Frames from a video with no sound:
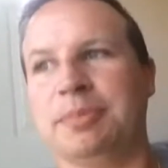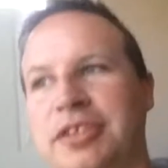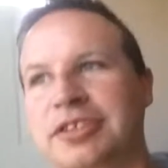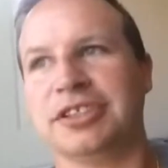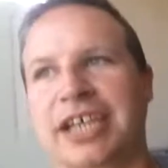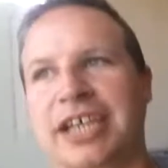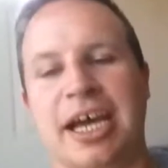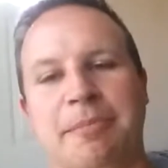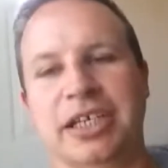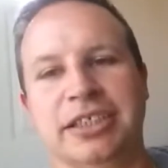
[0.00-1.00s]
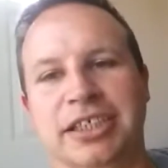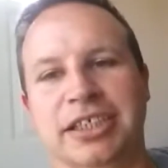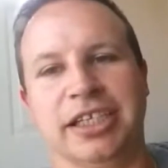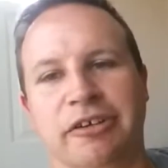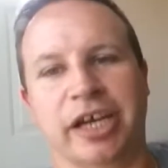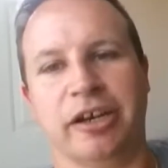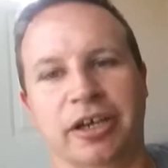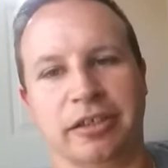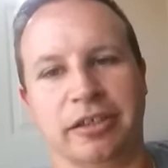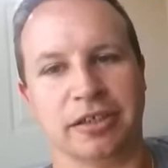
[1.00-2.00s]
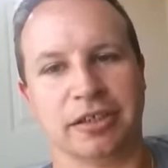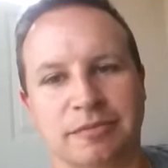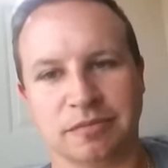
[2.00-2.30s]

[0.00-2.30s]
Those are not tapping into the internet or anything.